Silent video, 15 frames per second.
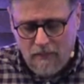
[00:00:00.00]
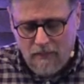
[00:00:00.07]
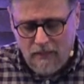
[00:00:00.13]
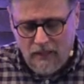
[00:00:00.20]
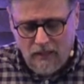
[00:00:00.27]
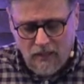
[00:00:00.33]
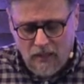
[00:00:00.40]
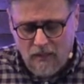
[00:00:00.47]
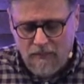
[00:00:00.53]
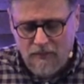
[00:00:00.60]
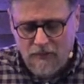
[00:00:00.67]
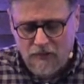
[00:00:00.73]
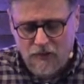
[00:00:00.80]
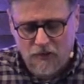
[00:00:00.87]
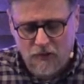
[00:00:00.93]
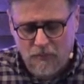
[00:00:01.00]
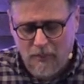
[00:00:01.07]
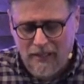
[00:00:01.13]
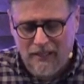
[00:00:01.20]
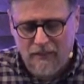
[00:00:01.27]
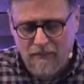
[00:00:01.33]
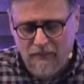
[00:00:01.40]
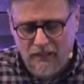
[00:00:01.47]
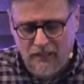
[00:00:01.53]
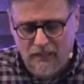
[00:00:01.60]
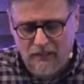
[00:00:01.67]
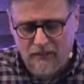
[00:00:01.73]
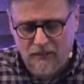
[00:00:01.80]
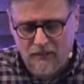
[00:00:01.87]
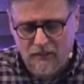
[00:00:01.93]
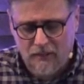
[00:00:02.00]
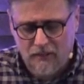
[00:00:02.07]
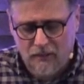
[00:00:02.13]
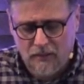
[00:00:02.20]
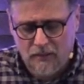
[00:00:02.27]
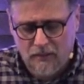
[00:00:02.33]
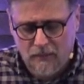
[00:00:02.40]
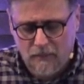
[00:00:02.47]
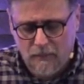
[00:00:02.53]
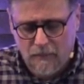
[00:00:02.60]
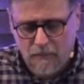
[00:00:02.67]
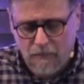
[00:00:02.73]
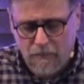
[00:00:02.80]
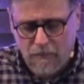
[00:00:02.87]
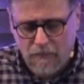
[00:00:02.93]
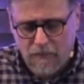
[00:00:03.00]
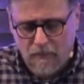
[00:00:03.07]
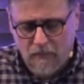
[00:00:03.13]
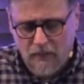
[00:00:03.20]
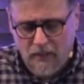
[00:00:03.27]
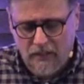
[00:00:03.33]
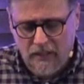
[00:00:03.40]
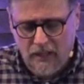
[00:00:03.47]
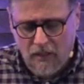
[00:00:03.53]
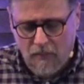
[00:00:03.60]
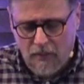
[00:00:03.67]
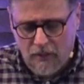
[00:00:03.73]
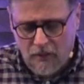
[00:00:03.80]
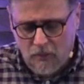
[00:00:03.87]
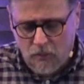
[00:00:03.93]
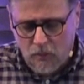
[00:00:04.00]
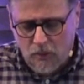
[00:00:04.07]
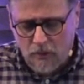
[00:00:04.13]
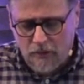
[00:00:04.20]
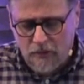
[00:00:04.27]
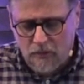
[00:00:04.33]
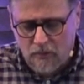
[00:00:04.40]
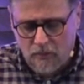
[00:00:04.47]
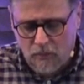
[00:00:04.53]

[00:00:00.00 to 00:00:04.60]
that love in spite of things and carry your word to a